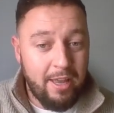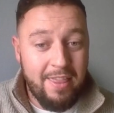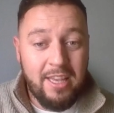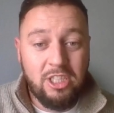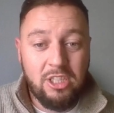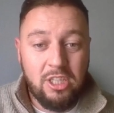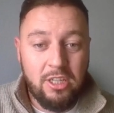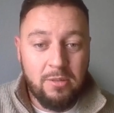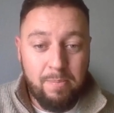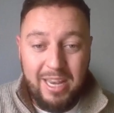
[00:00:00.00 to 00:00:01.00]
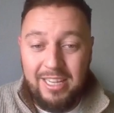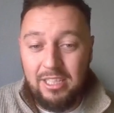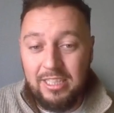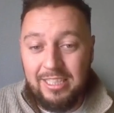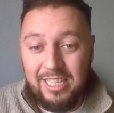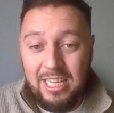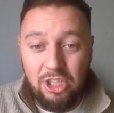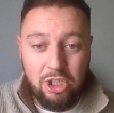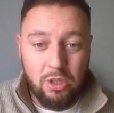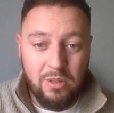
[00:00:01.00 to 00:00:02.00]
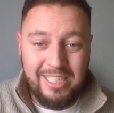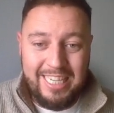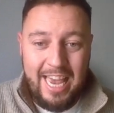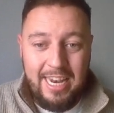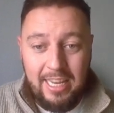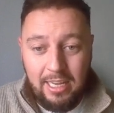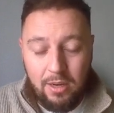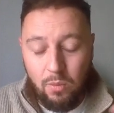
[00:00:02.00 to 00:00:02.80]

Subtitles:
and this is going to basically teach you the technique,